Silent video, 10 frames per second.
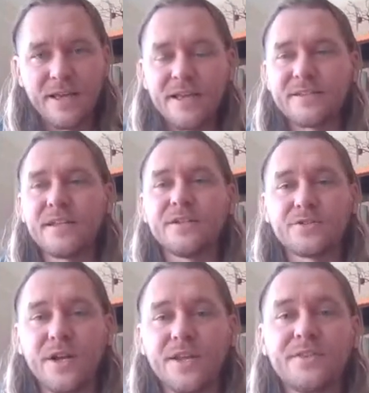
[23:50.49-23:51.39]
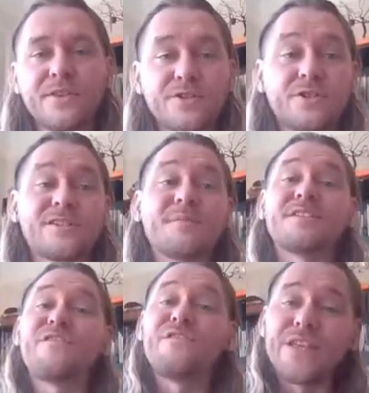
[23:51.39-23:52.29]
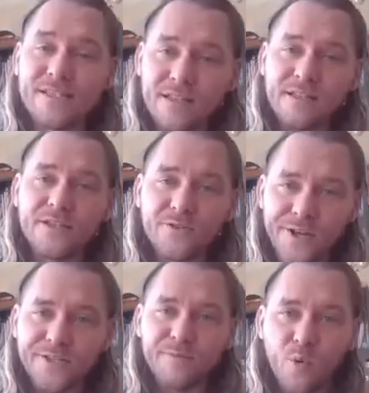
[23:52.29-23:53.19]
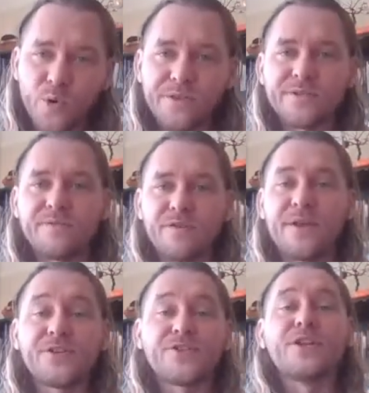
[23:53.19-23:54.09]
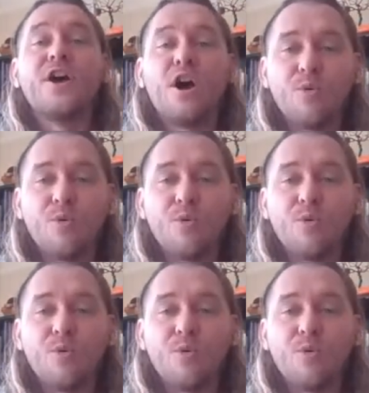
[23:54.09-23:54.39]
is illustrating that the journalist must physically transport this information